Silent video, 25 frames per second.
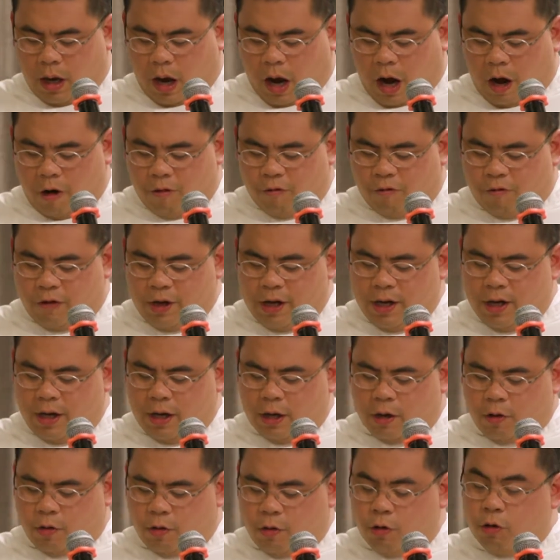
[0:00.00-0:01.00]
our
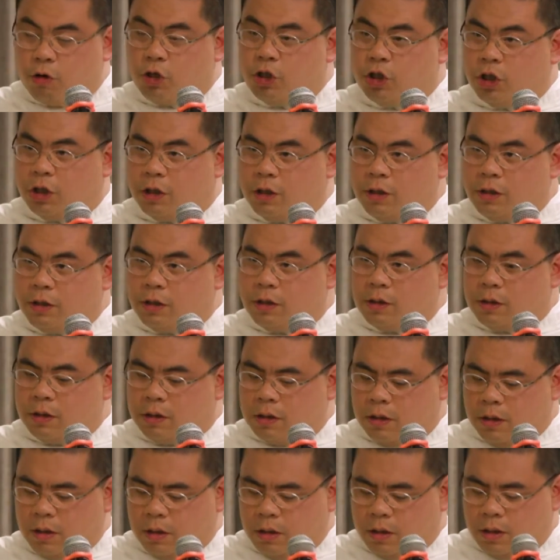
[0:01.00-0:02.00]
via crucis
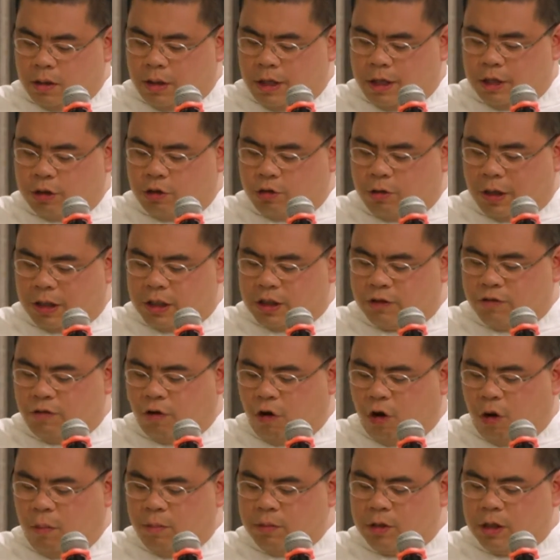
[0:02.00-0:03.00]
is
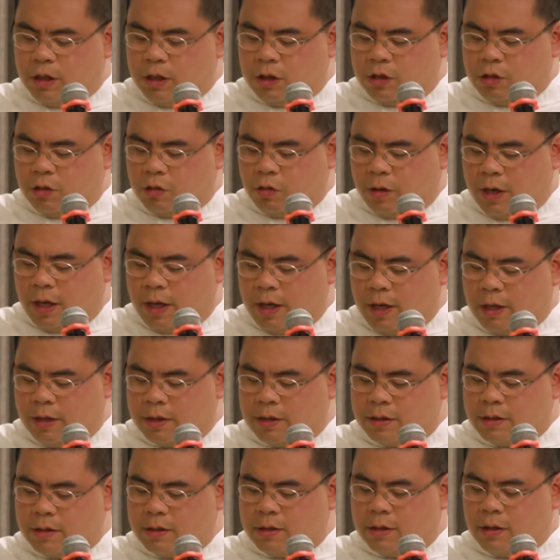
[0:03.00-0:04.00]
transformed into
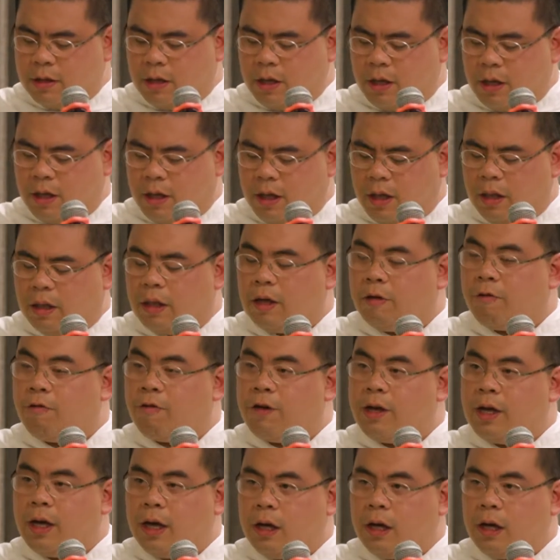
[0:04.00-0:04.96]
his in the via